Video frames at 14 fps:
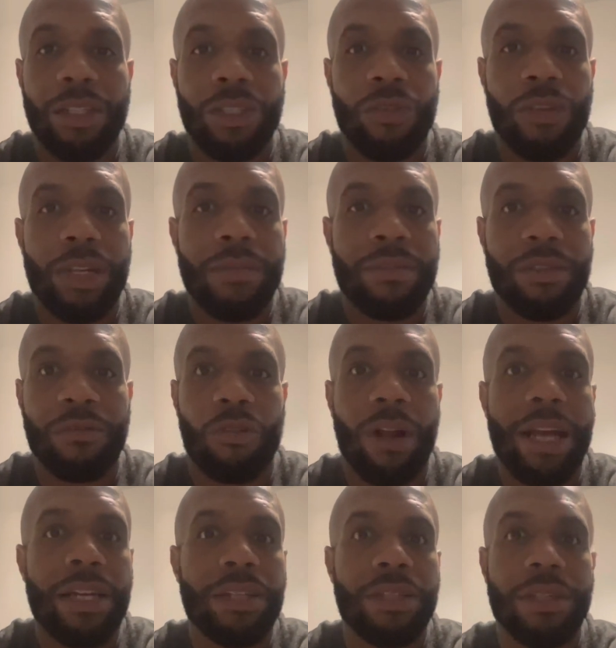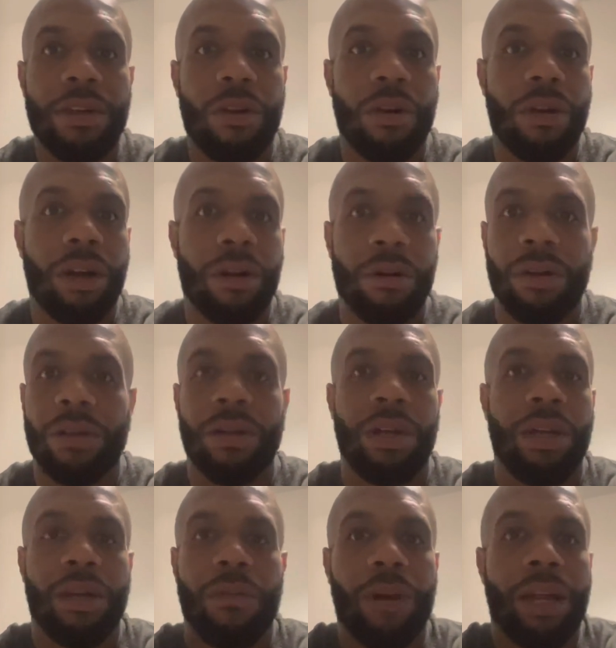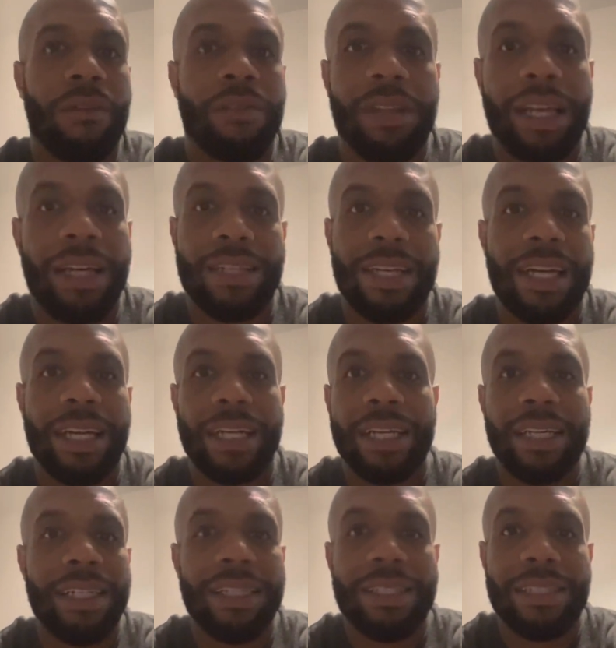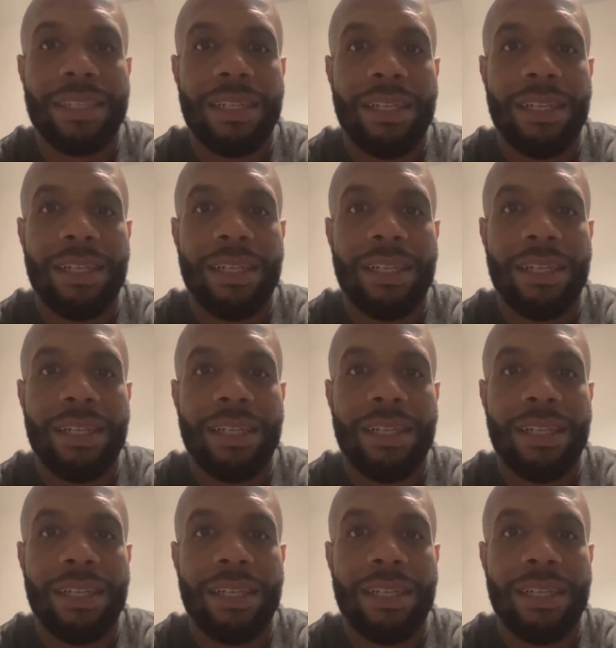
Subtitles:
Dreams of grandeur or whatever that saying is.